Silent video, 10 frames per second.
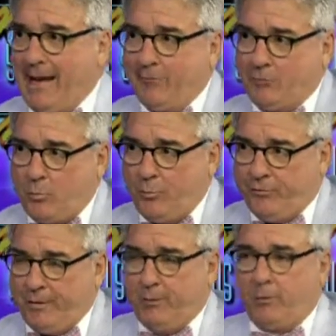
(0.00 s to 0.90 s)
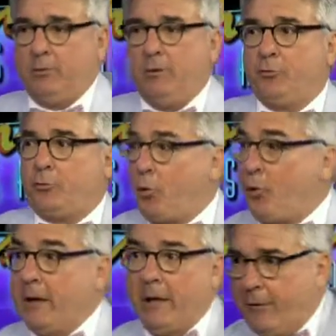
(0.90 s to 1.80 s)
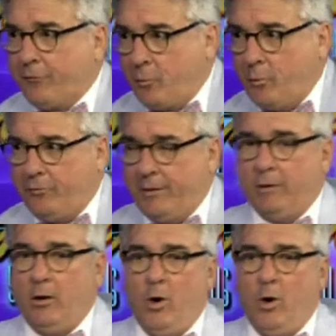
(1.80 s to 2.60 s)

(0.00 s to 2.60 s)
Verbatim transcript: has a cuisine, or Turkey has a cuisine.